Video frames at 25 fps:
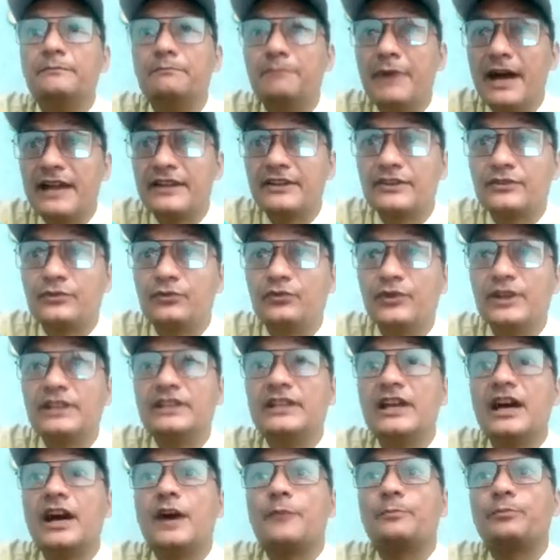but
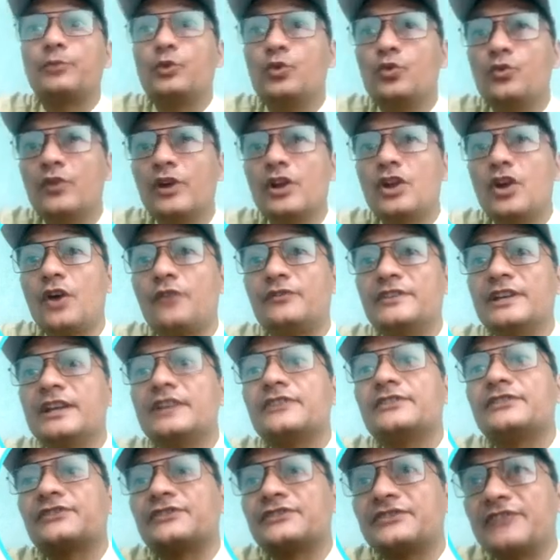with the approval of
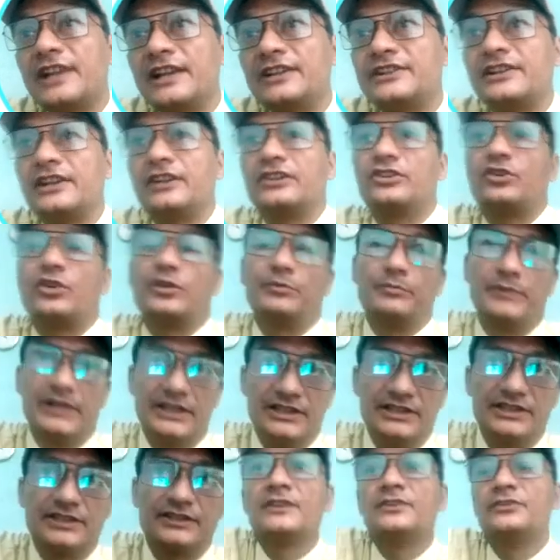the central
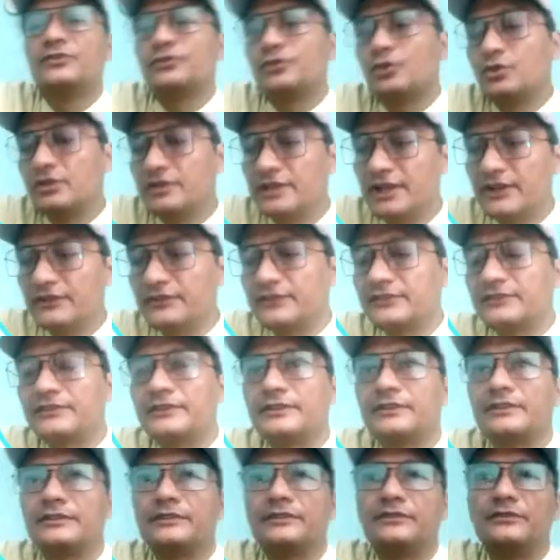government. So this
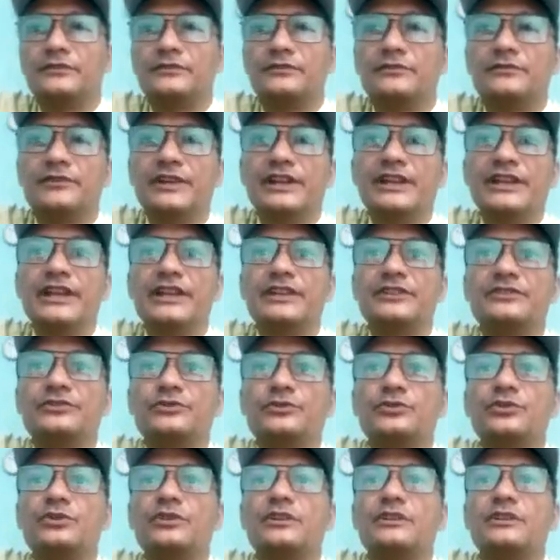we need
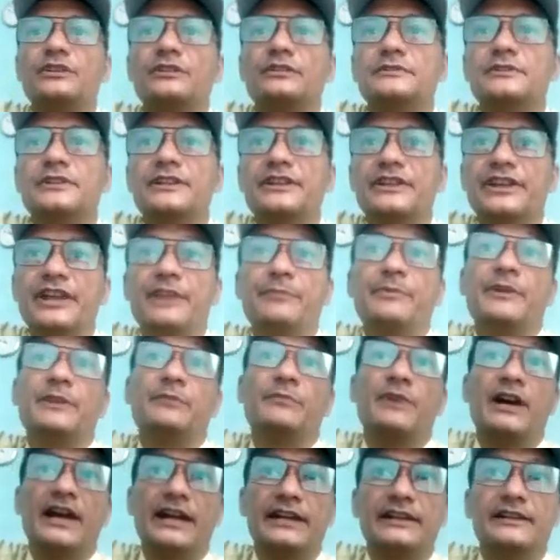to keep
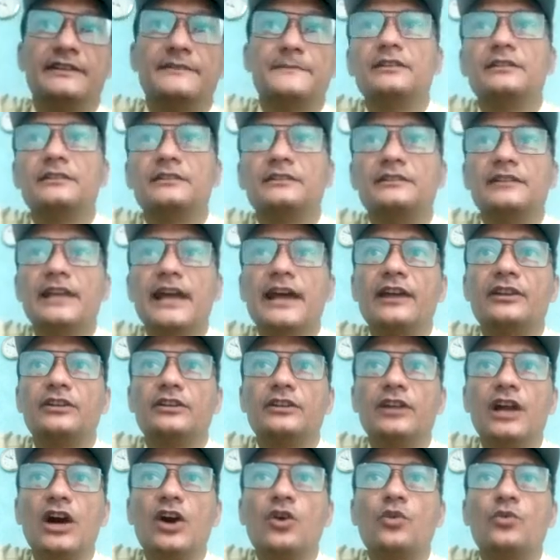in mind. That
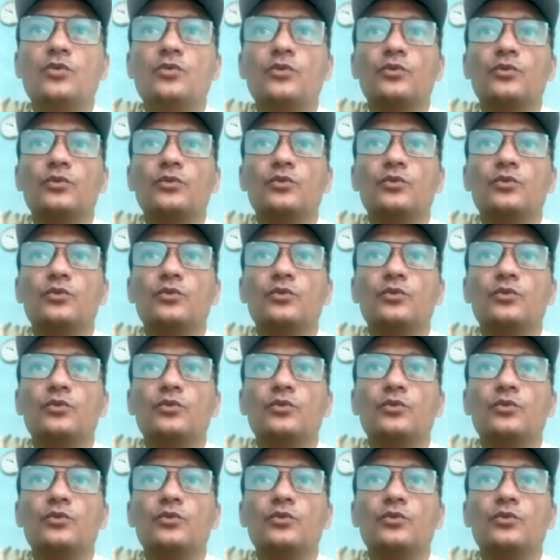now